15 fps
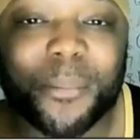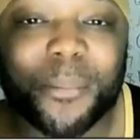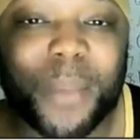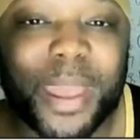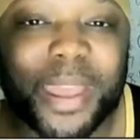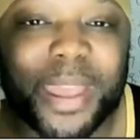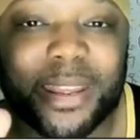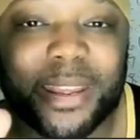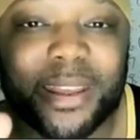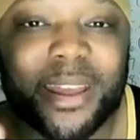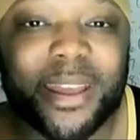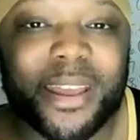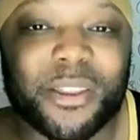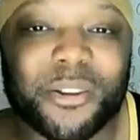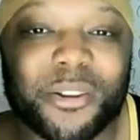
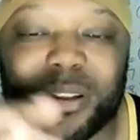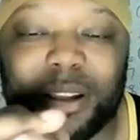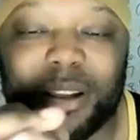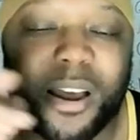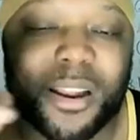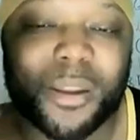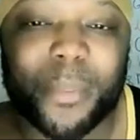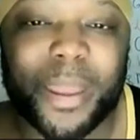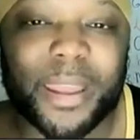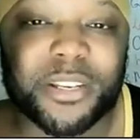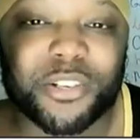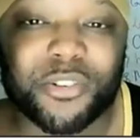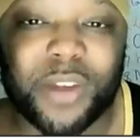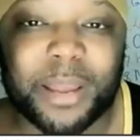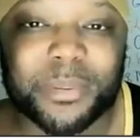automating, you can
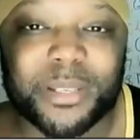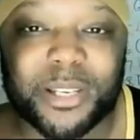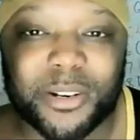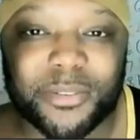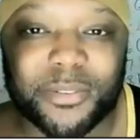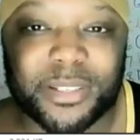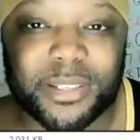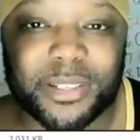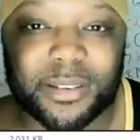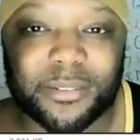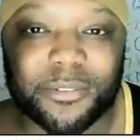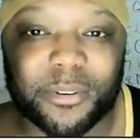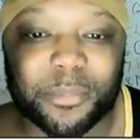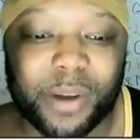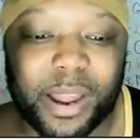automate drop
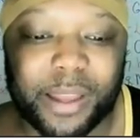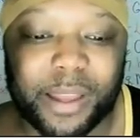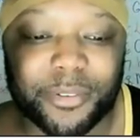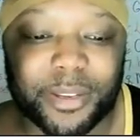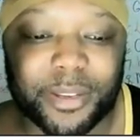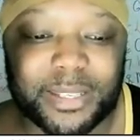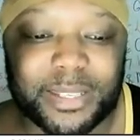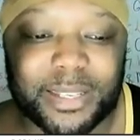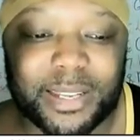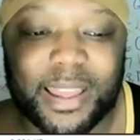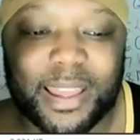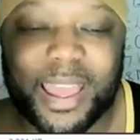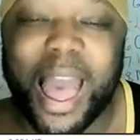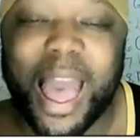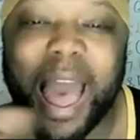servicing for
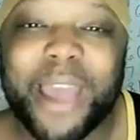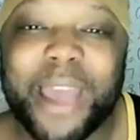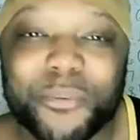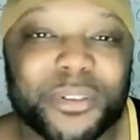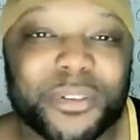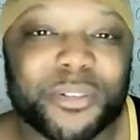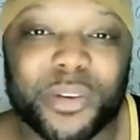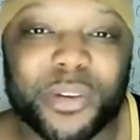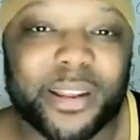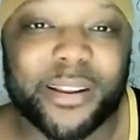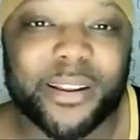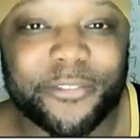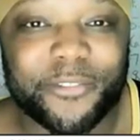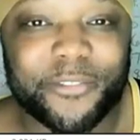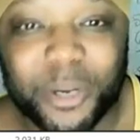profits. I was one
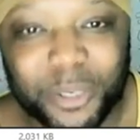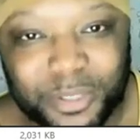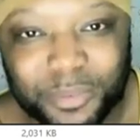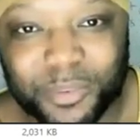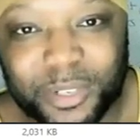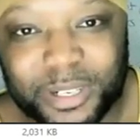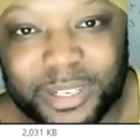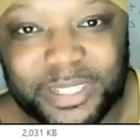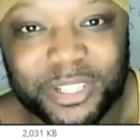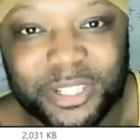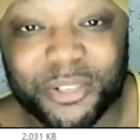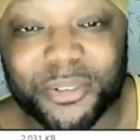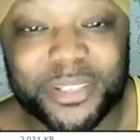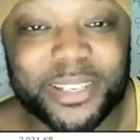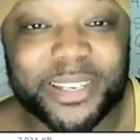of the first
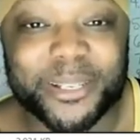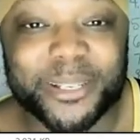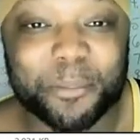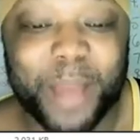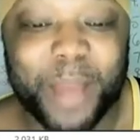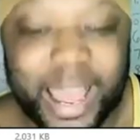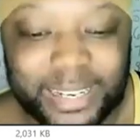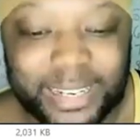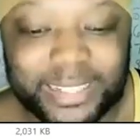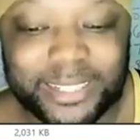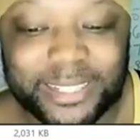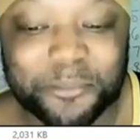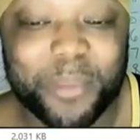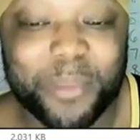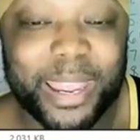ones using these
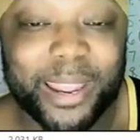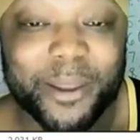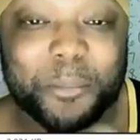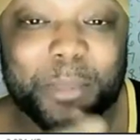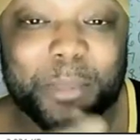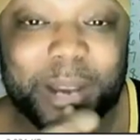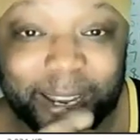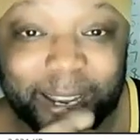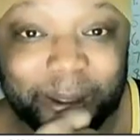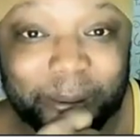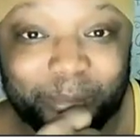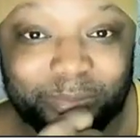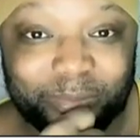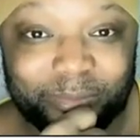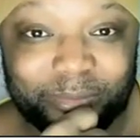bots to make
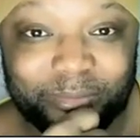money